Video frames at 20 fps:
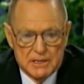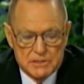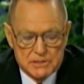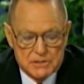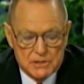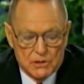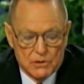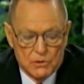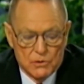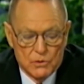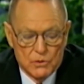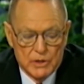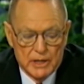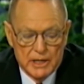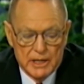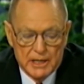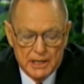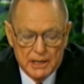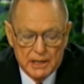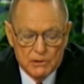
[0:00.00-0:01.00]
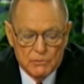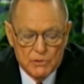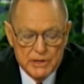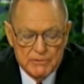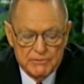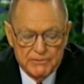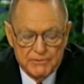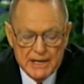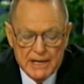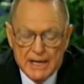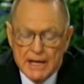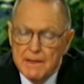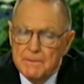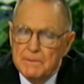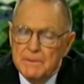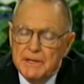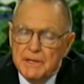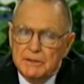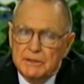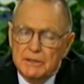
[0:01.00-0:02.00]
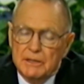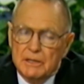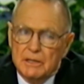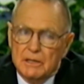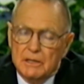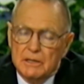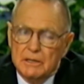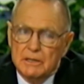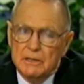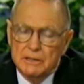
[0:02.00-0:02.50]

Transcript: So here we find that uh,